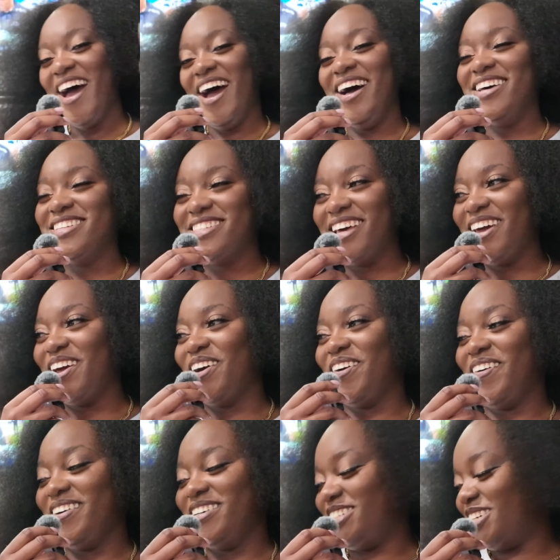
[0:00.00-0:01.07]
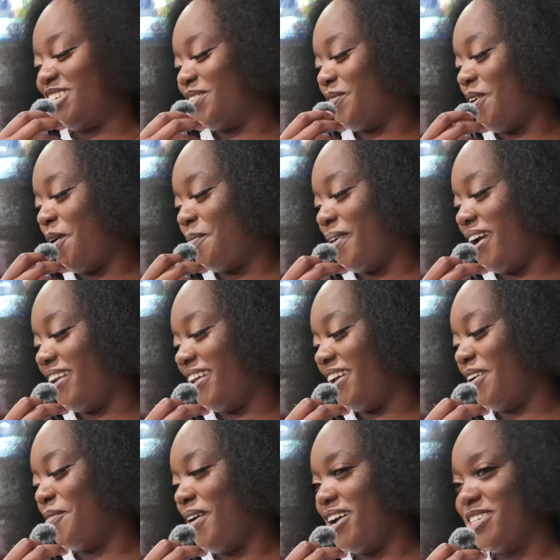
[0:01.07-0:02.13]
I said, Chris just walked back
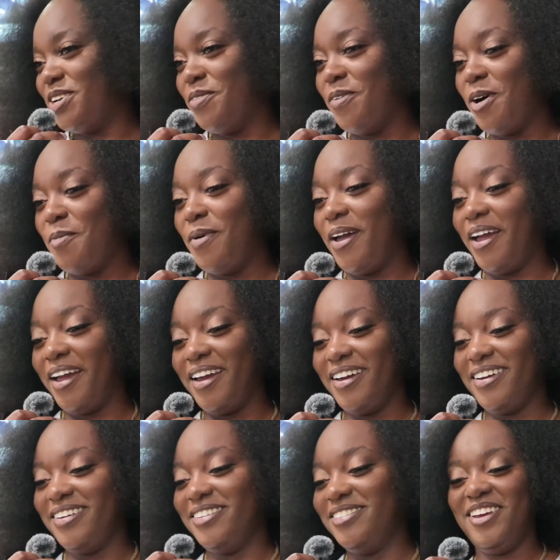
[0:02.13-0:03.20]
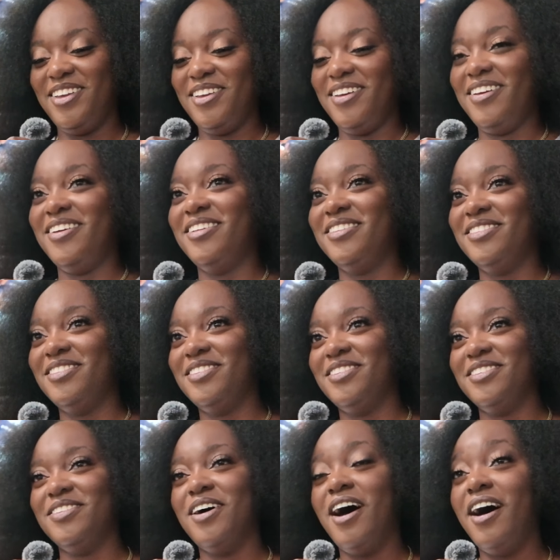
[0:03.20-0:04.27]
there and watch you walk back. You got it?
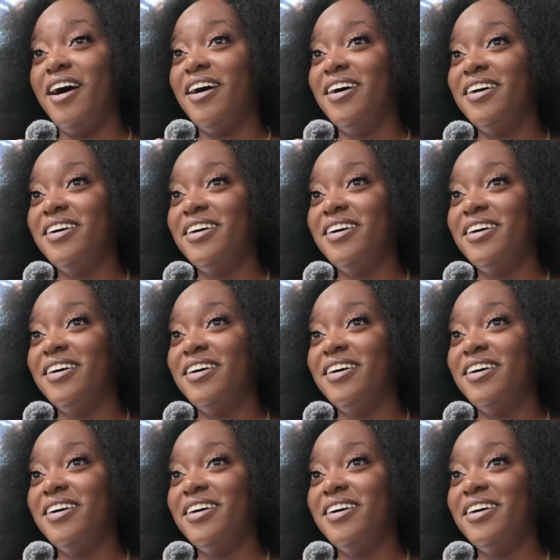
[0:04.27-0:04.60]
Huh?